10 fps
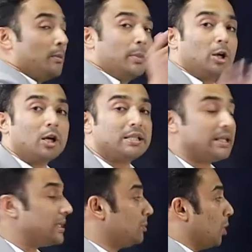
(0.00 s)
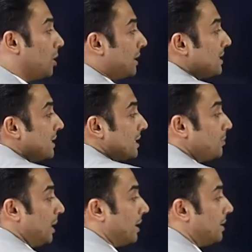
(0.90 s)
because there is more than six
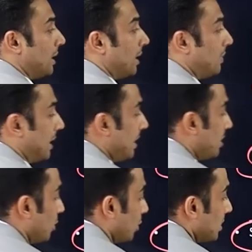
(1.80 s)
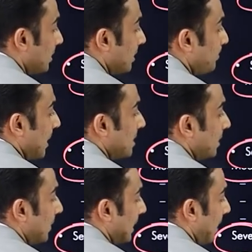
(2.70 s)
blood, uh, bloody stools,
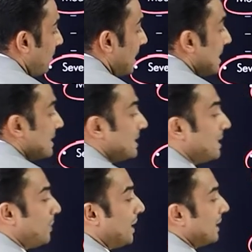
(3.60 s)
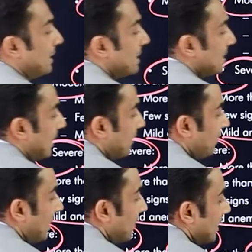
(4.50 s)
patient will have systemic illness like
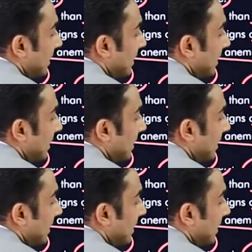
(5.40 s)
fever,